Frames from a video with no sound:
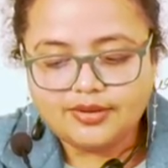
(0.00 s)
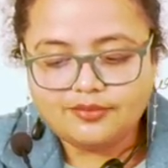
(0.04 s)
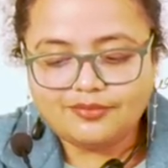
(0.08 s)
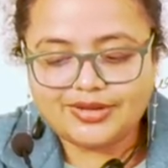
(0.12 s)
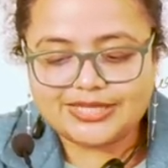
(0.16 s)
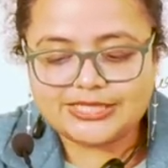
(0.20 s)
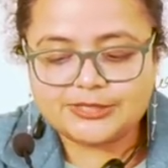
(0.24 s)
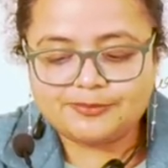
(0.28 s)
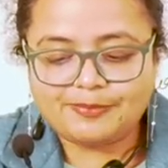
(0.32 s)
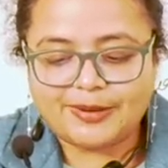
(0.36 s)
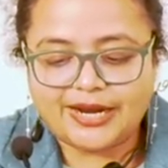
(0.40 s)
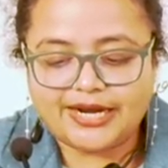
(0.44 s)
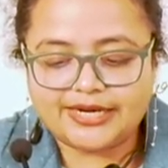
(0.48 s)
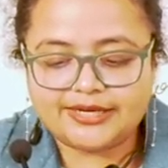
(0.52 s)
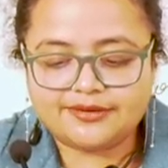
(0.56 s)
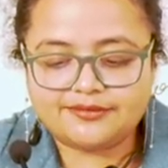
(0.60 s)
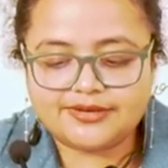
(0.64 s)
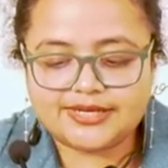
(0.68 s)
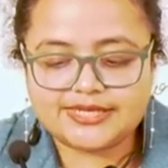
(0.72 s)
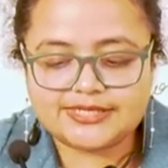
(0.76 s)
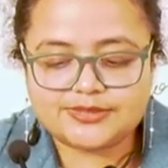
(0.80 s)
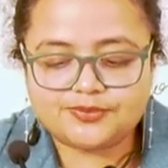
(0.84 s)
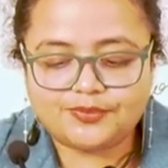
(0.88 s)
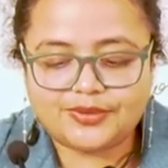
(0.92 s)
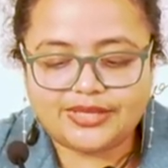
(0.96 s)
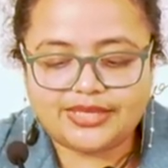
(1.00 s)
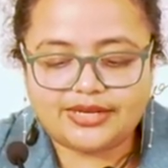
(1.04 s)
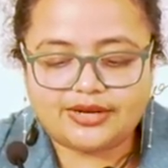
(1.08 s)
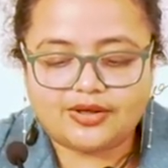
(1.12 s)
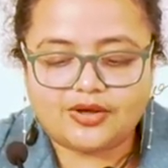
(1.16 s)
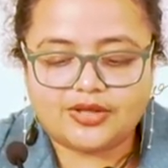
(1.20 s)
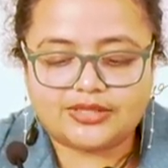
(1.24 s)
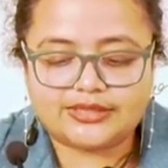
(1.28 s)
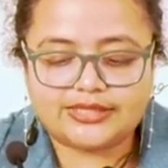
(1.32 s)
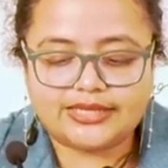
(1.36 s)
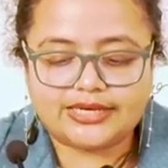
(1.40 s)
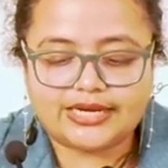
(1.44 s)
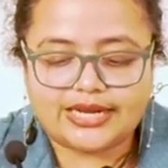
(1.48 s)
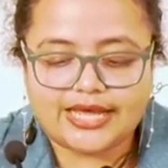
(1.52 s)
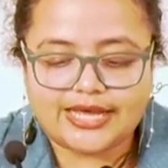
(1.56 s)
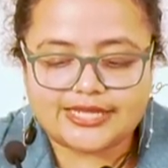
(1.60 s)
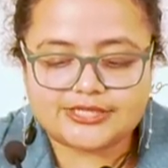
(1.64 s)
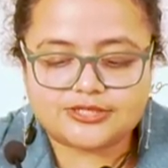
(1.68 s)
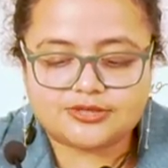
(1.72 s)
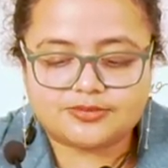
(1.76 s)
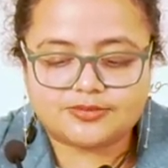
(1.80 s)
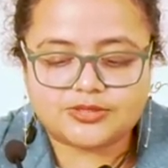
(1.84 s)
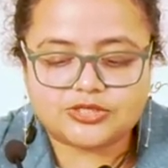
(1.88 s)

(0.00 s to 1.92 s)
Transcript: Once Pandavas were on their last